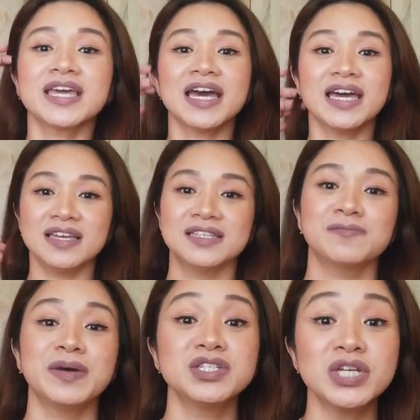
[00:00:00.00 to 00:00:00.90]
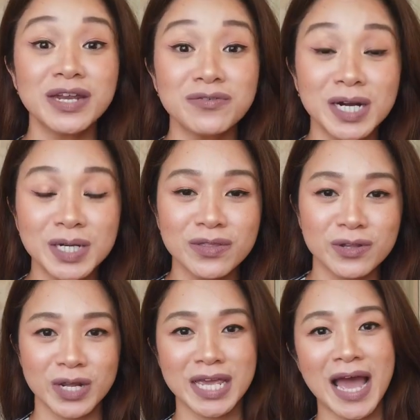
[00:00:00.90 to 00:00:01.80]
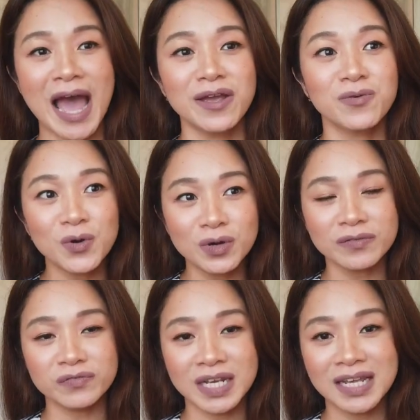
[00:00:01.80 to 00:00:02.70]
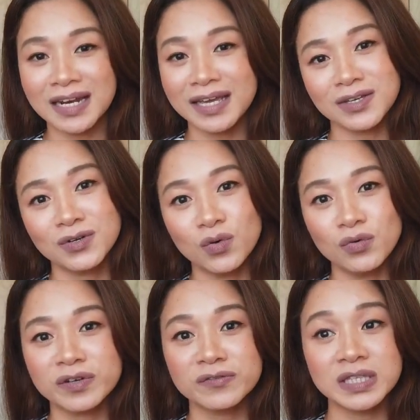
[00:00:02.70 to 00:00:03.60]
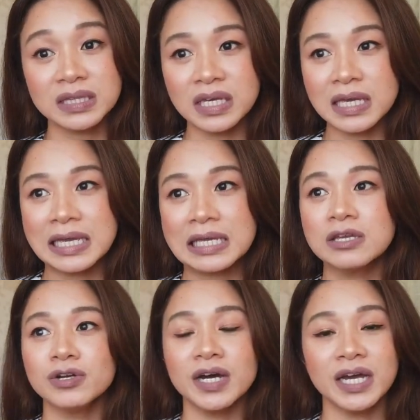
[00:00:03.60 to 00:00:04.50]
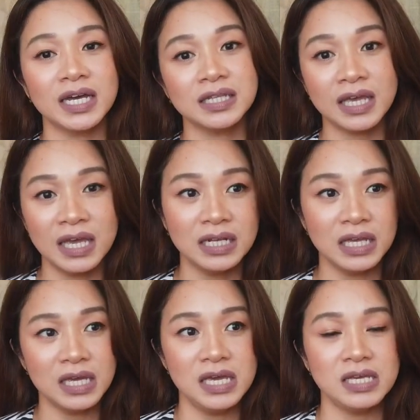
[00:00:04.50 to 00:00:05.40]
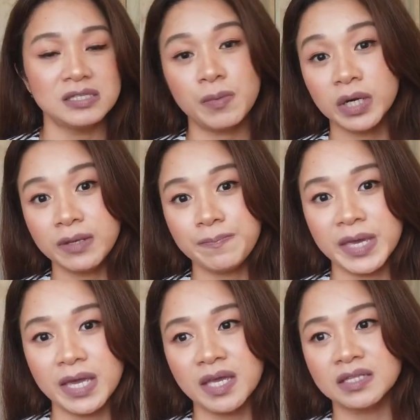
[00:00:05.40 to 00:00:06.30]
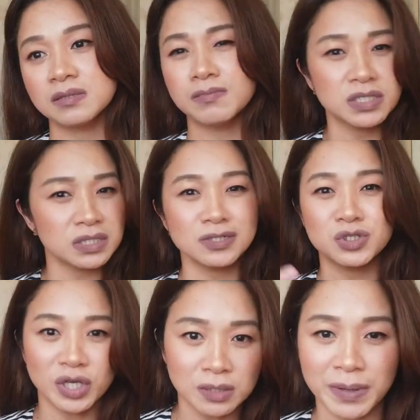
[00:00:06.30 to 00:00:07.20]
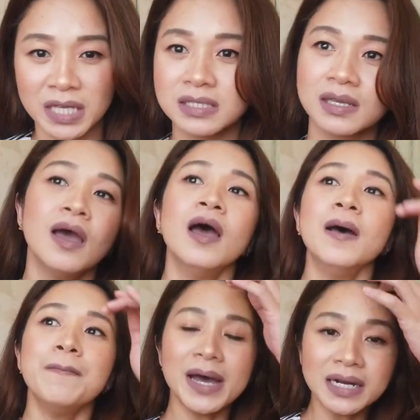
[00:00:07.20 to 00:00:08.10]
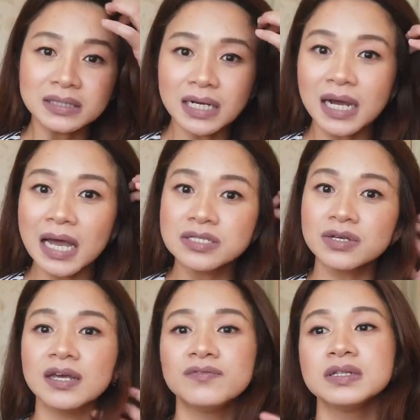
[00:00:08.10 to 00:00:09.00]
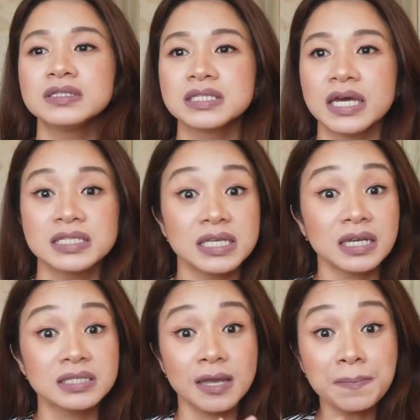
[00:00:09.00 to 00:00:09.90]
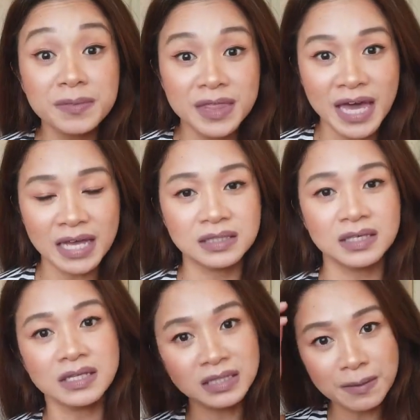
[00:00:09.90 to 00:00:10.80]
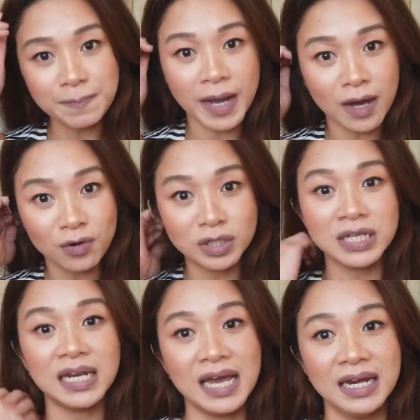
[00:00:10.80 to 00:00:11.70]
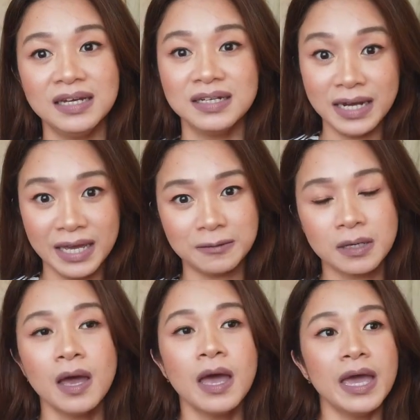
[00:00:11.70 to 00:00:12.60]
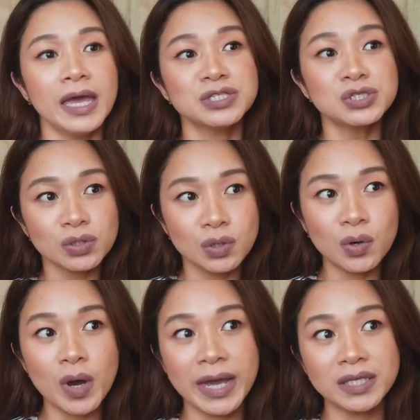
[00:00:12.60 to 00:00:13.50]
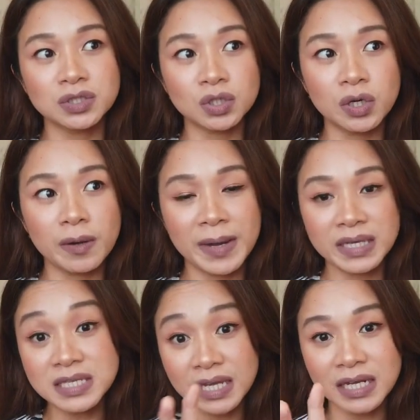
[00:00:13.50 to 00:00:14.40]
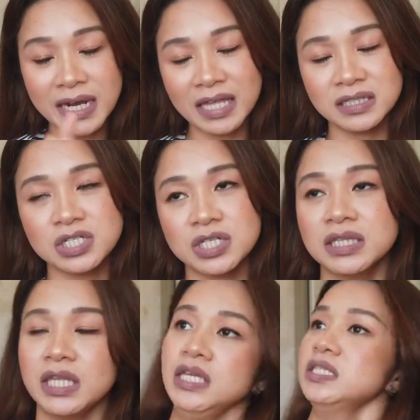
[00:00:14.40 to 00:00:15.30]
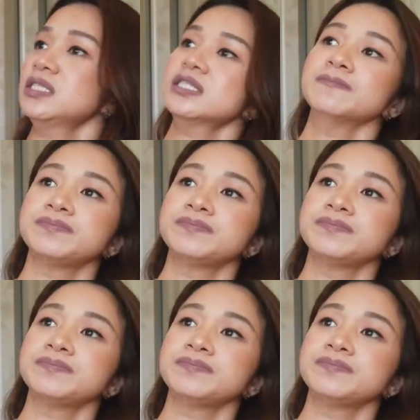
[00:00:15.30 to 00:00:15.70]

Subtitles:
guys, by January 3, I woke up feeling like, you know, over-fatigued. You know, I had headaches, body pains, muscle joint pains. Parang trangkaso levels, guys. Except that, hindi pa ako nilalagnat. And so, I took my second antigen test.